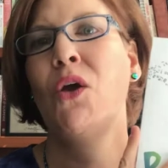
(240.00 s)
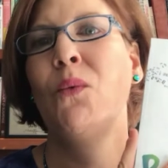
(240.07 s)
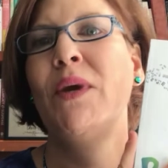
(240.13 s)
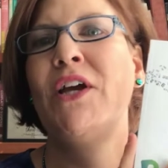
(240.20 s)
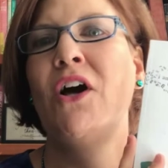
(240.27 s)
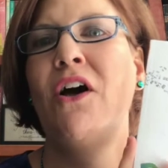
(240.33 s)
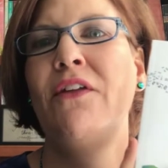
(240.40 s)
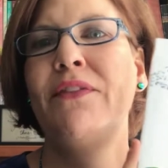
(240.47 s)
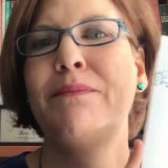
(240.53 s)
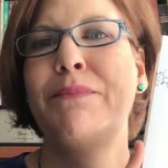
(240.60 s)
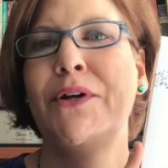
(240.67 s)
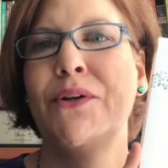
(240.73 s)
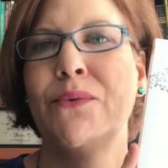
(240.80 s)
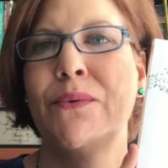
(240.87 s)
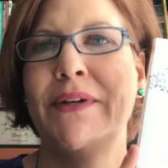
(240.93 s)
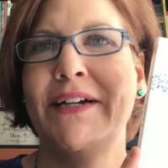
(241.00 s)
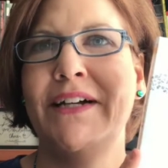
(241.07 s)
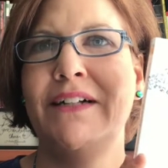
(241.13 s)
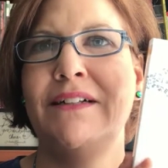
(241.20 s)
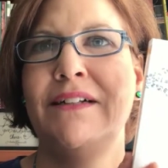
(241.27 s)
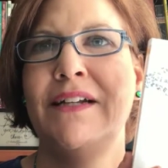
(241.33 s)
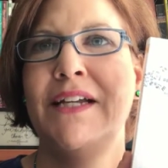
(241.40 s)
We called the book
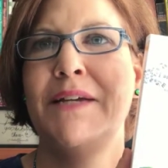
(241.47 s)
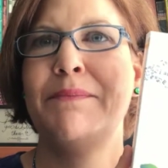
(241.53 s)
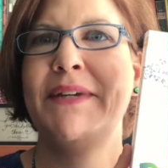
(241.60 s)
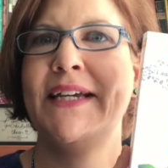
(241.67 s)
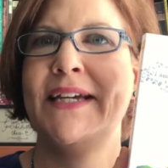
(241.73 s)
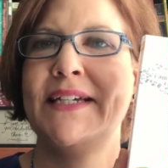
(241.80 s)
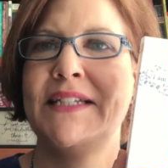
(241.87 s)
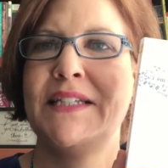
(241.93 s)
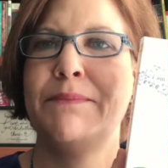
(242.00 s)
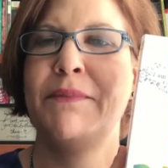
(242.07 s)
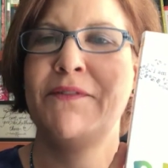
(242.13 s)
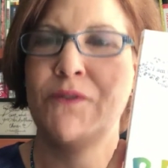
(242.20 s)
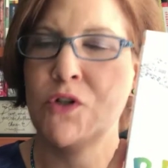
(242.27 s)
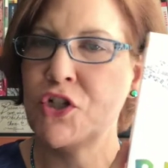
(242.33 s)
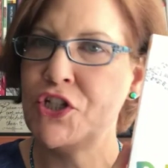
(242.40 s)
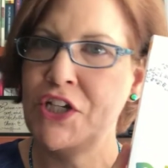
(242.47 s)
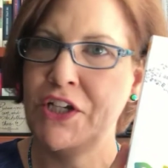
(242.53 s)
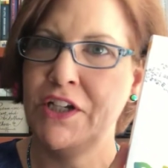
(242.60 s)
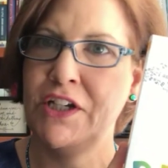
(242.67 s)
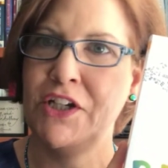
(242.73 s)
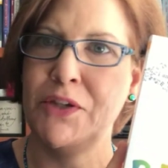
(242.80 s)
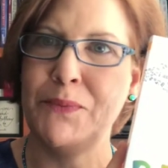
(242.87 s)
Real because before she
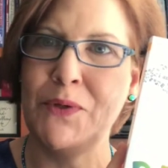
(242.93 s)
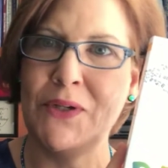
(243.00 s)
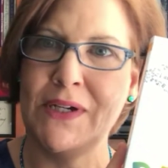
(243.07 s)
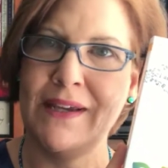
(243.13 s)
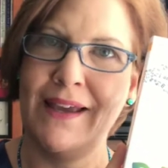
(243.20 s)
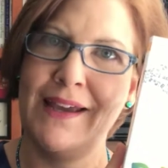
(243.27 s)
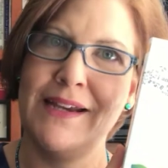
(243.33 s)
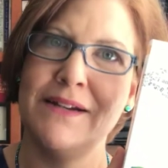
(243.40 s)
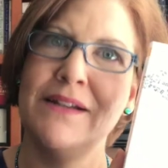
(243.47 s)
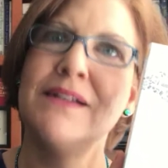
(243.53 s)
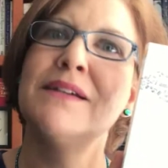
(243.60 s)
could communicate,